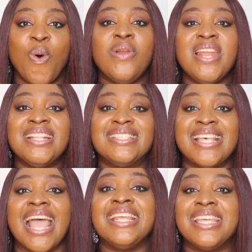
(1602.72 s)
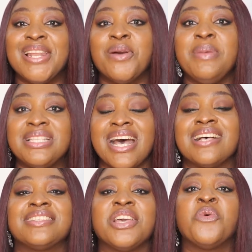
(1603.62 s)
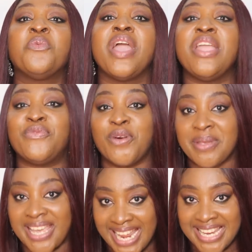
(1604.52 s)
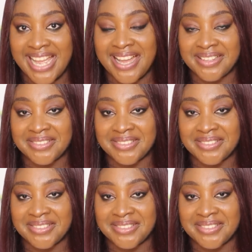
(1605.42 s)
Only 10 kilometers away from Kenya,